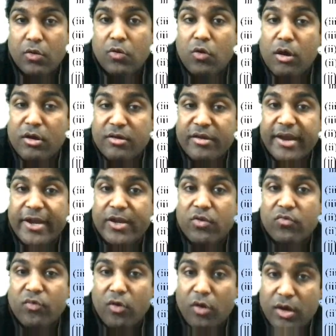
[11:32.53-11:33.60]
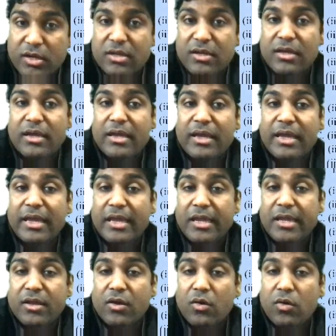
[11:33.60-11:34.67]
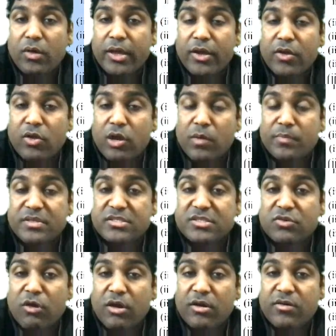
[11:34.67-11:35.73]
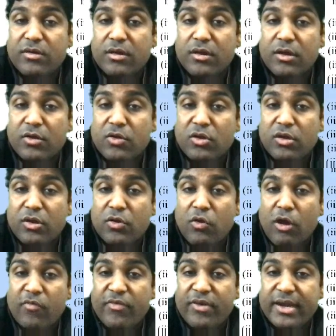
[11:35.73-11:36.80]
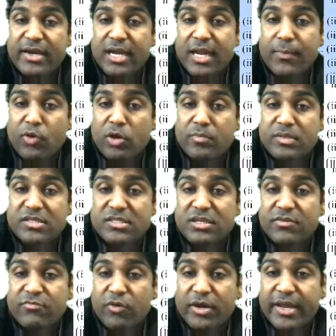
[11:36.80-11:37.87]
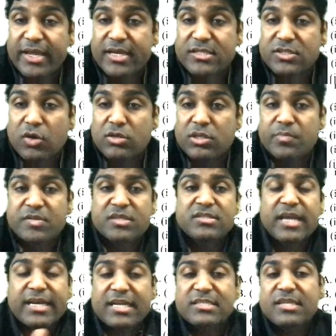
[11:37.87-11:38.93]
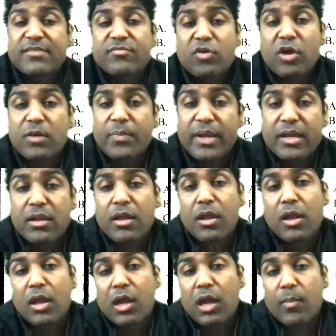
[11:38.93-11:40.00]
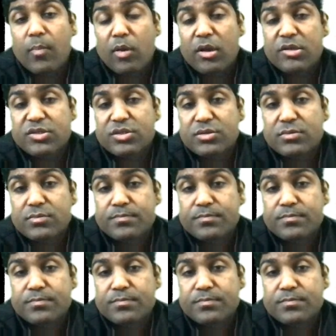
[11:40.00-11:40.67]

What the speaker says: contrary to what economists confidently promised 40 years ago, the business cycles have not been abolished.